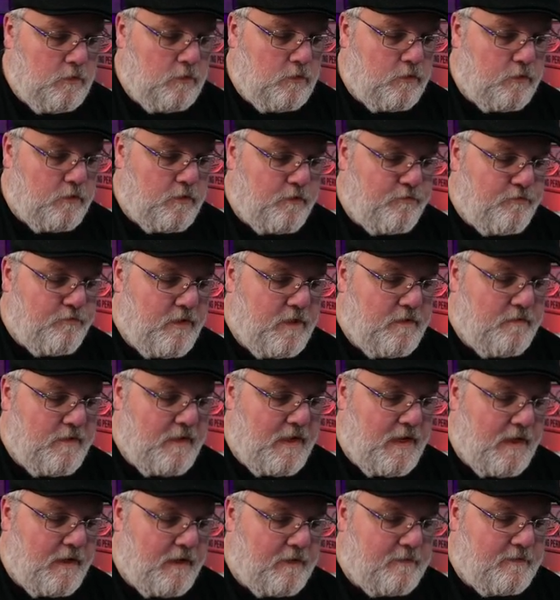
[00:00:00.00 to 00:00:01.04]
or the
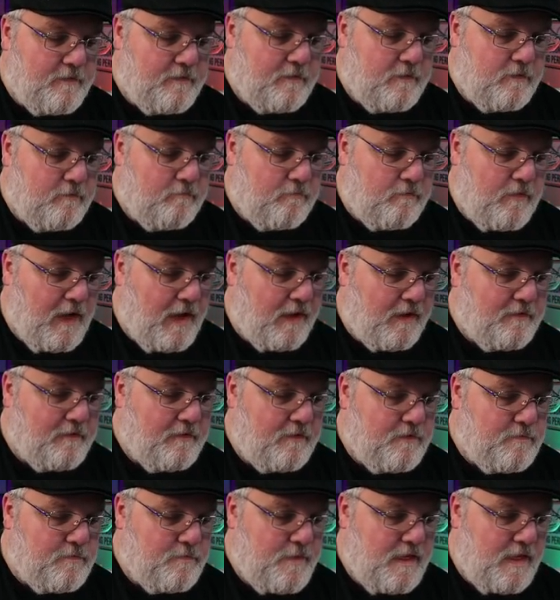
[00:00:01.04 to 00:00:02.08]
Freemax
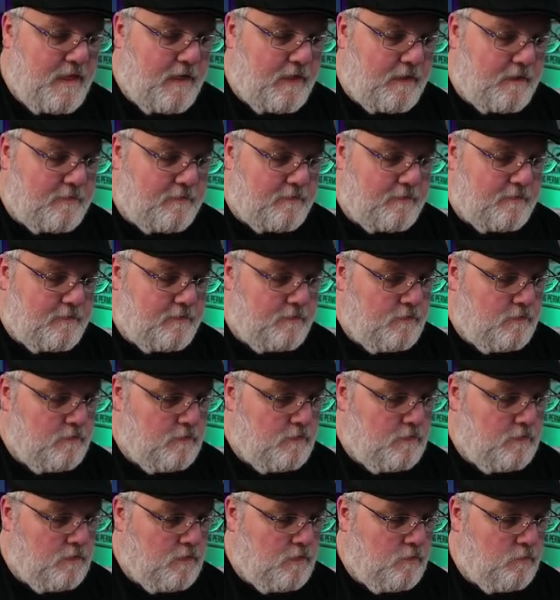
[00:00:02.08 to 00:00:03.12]
Maxus Max?
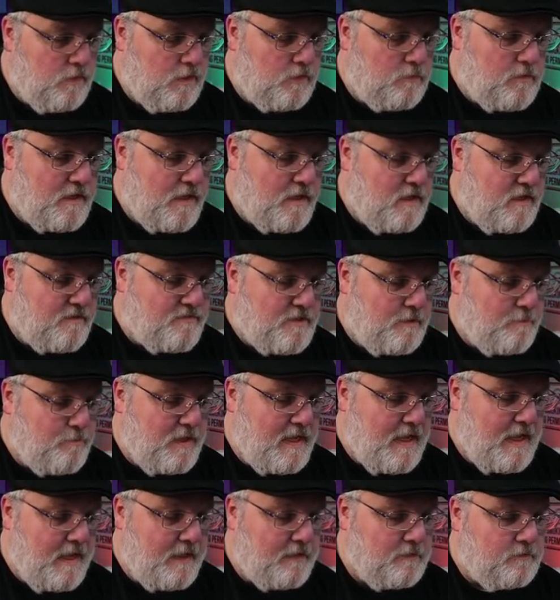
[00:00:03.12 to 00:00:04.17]
Well, right off the
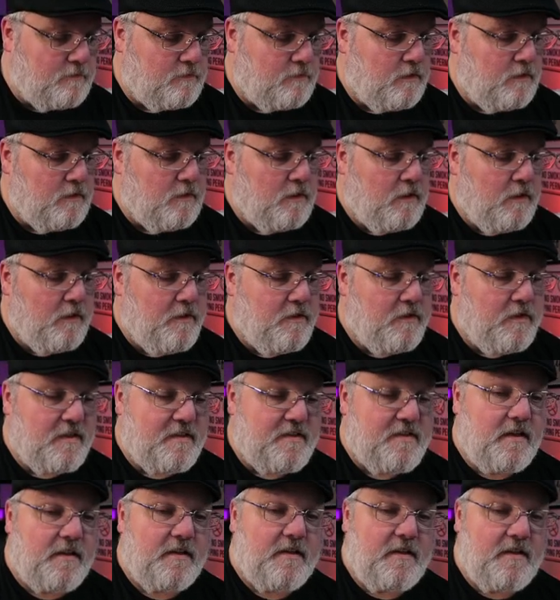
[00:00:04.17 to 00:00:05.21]
bat, you can
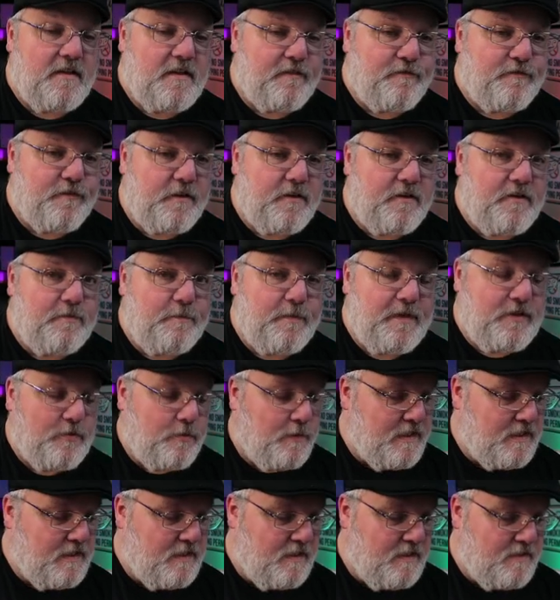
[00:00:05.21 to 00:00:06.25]
tell the difference
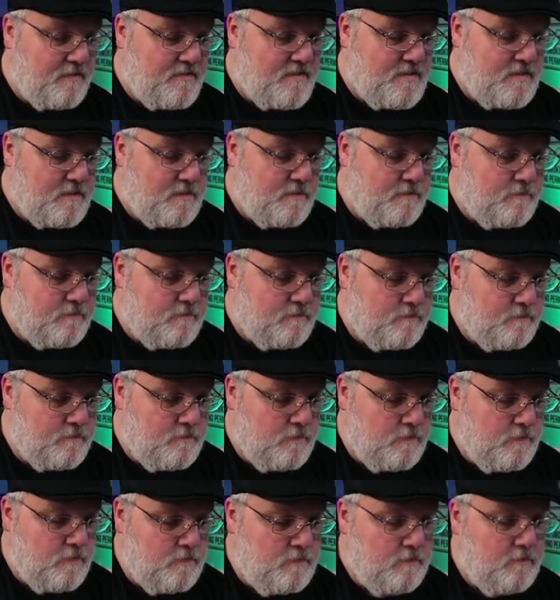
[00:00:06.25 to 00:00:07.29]
between these two.
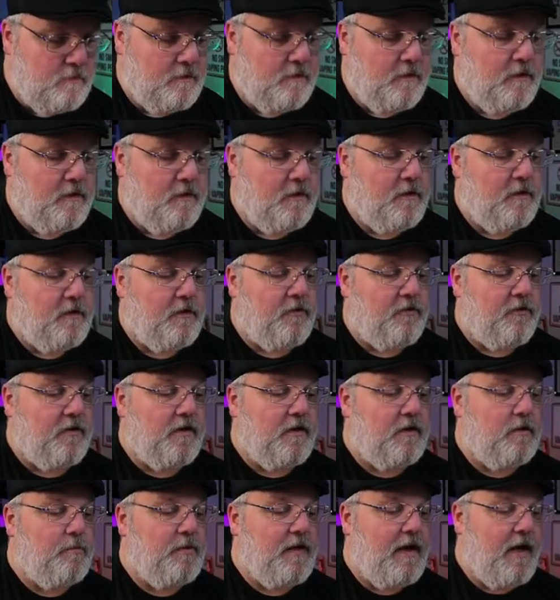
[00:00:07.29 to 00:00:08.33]

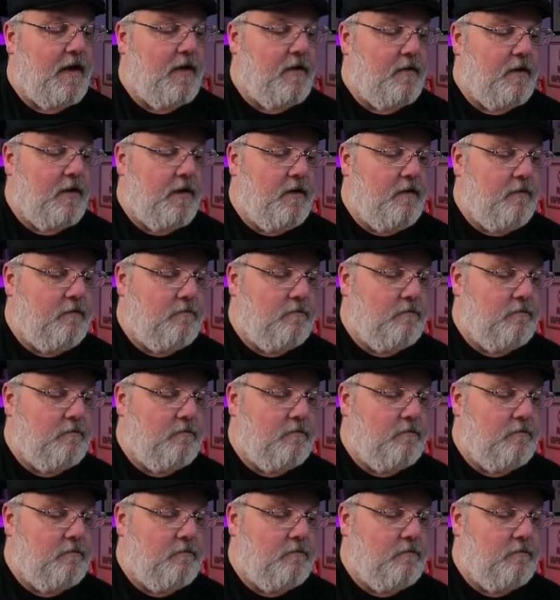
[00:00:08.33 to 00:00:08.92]
Single battery